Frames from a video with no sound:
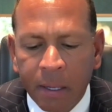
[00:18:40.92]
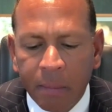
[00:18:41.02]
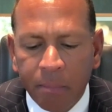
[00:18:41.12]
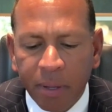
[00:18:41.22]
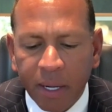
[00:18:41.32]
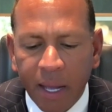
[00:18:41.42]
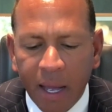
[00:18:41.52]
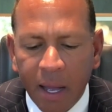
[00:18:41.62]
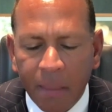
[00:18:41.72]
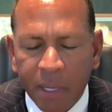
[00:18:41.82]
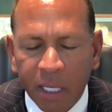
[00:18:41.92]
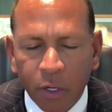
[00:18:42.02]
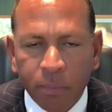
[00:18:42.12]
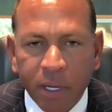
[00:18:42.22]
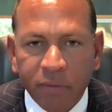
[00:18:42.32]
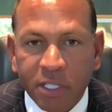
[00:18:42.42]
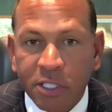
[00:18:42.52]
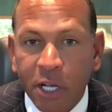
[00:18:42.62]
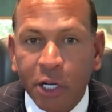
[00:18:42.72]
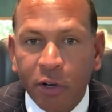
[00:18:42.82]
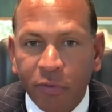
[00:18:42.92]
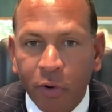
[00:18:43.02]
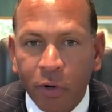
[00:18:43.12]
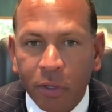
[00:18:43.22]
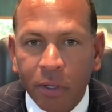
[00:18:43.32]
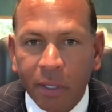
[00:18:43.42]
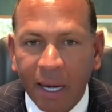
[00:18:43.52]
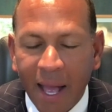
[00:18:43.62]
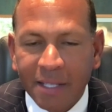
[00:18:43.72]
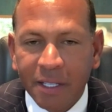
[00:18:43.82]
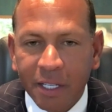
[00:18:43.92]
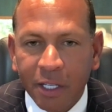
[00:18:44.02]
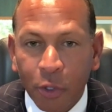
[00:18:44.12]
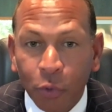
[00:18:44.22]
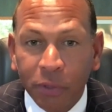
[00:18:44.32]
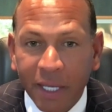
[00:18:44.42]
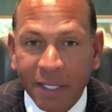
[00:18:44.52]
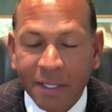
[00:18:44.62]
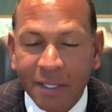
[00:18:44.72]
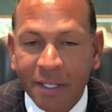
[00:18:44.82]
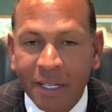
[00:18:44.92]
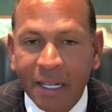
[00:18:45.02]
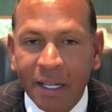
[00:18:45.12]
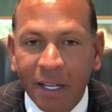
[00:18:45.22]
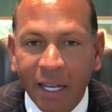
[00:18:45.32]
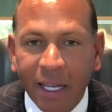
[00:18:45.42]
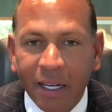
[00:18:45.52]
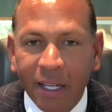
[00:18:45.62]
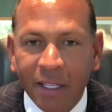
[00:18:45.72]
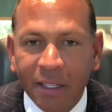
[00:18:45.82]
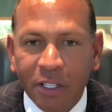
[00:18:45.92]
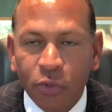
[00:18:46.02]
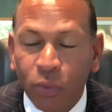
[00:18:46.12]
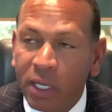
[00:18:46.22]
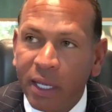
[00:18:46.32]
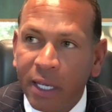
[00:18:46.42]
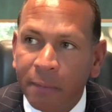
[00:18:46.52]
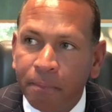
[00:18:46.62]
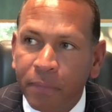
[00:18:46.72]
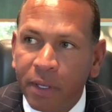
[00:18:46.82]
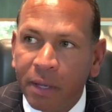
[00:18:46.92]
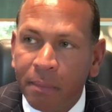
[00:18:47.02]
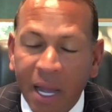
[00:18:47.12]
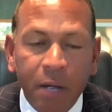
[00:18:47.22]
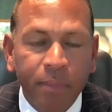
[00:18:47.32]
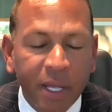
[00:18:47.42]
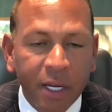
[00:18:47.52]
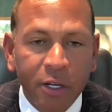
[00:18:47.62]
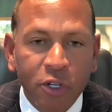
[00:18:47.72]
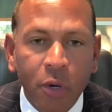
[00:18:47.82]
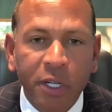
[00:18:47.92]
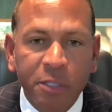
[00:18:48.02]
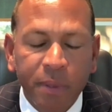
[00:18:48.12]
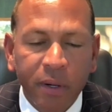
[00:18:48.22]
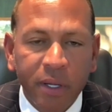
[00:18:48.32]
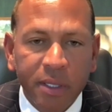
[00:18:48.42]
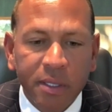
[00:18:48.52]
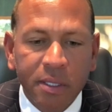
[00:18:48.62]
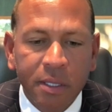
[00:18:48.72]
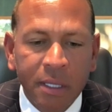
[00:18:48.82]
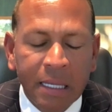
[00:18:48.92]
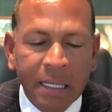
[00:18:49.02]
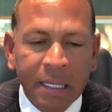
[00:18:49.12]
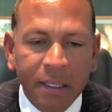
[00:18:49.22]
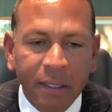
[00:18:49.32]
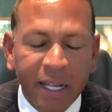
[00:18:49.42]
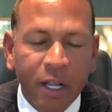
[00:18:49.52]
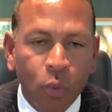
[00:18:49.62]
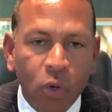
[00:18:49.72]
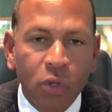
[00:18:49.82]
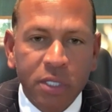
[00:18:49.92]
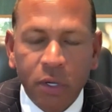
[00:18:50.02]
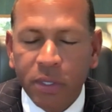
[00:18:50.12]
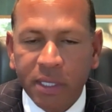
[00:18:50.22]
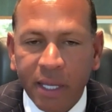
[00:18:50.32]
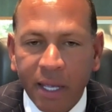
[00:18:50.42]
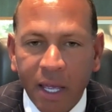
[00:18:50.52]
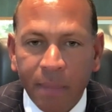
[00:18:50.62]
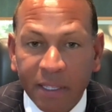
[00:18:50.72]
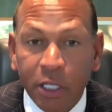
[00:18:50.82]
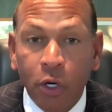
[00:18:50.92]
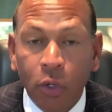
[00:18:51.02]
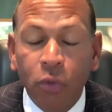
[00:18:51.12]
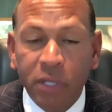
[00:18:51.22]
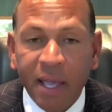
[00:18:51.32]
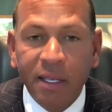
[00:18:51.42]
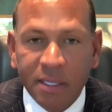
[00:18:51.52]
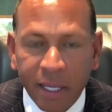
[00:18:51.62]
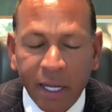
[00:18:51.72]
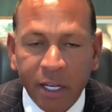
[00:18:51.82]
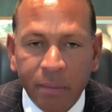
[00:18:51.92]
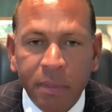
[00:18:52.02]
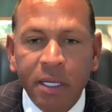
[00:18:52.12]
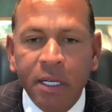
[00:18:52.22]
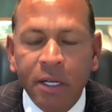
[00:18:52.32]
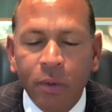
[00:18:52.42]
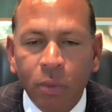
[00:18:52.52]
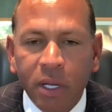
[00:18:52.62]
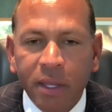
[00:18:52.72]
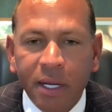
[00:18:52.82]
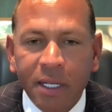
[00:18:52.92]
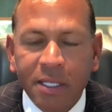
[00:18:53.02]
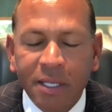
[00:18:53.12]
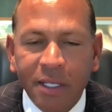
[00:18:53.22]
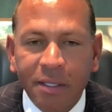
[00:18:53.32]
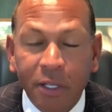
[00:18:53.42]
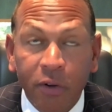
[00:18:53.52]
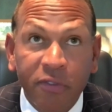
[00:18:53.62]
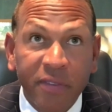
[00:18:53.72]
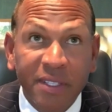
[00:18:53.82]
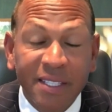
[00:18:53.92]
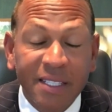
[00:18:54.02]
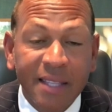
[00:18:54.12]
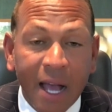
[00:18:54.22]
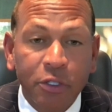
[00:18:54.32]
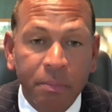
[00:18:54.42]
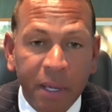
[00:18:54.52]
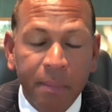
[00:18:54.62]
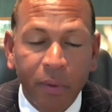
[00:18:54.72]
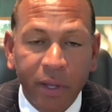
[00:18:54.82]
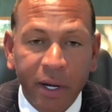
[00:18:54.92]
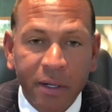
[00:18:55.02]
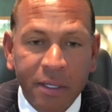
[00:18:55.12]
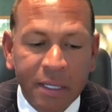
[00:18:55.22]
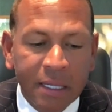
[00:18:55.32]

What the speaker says: But I'm a little bit of a sucker for classic and old things. And there's really, in my opinion, no experience like a World Series game at the old Yankee Stadium with 56,000 people there,